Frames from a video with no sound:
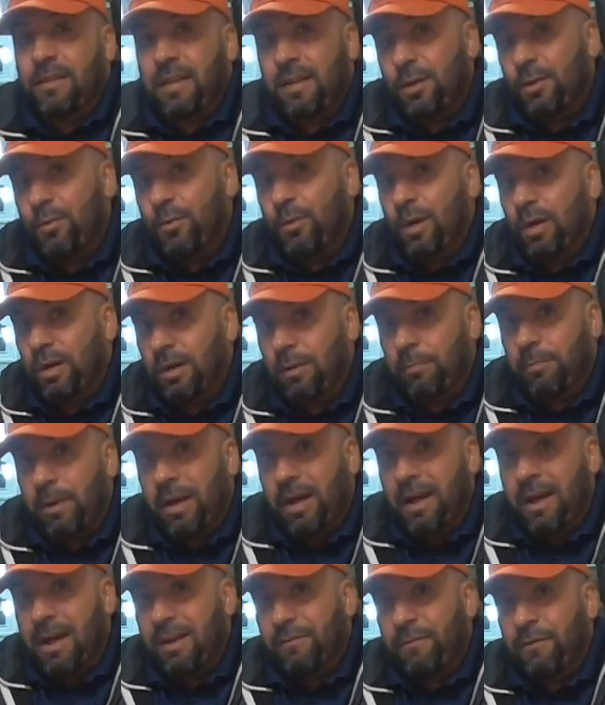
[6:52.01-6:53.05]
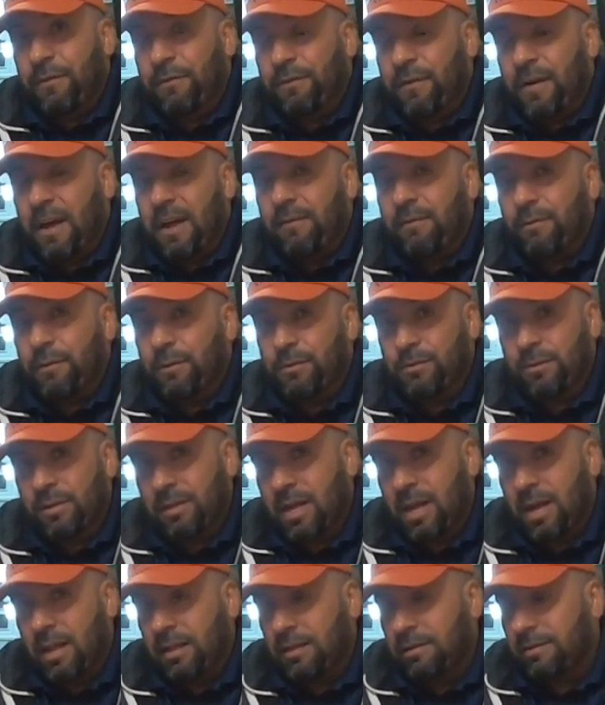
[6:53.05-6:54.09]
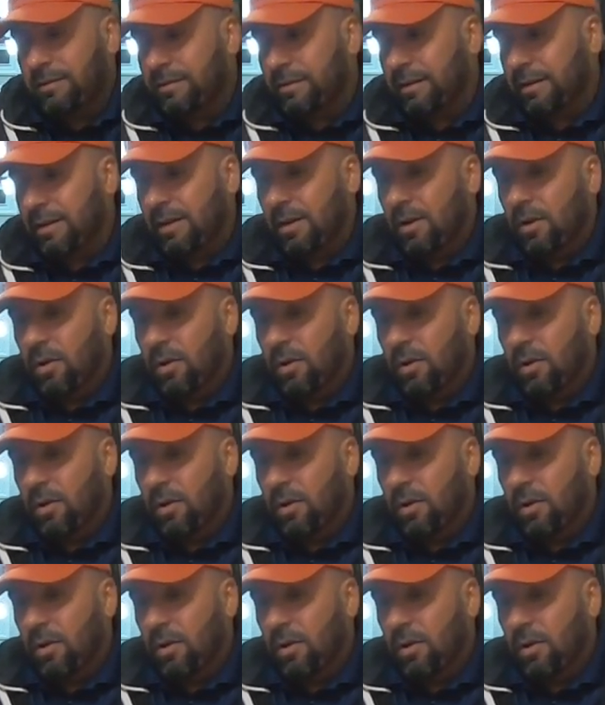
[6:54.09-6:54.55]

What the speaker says: that you were going to buy for $500,